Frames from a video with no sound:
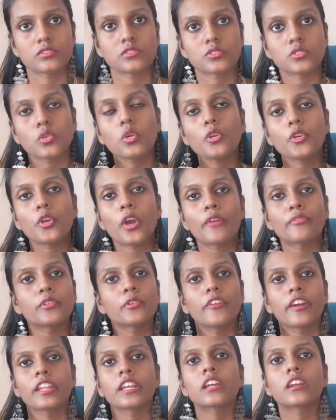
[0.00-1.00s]
So you have
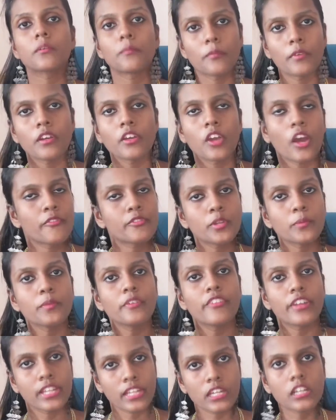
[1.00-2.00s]
to
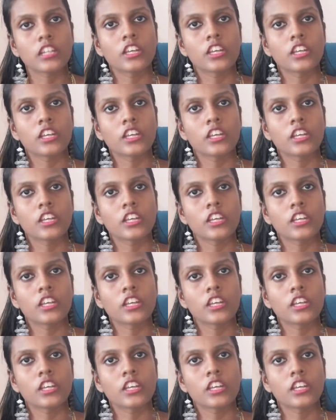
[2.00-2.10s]
be very